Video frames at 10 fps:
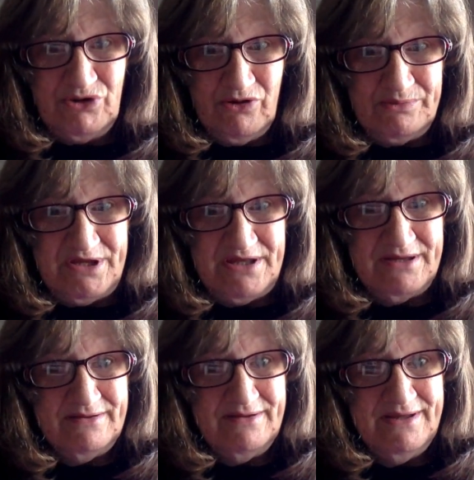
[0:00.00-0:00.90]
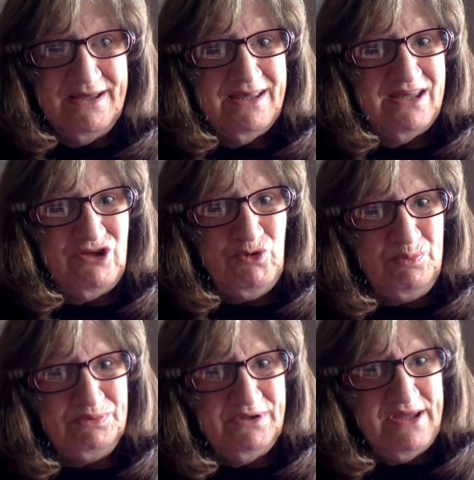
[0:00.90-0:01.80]
army. Can you
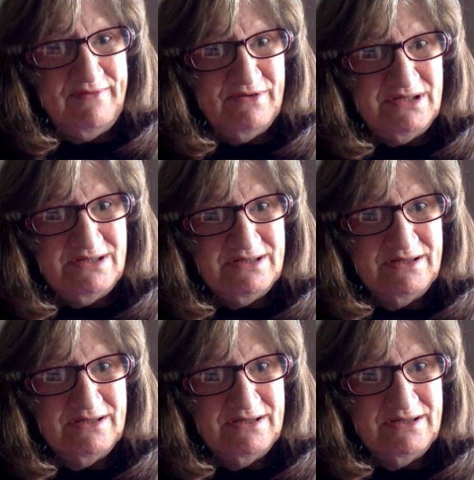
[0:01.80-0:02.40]
believe it?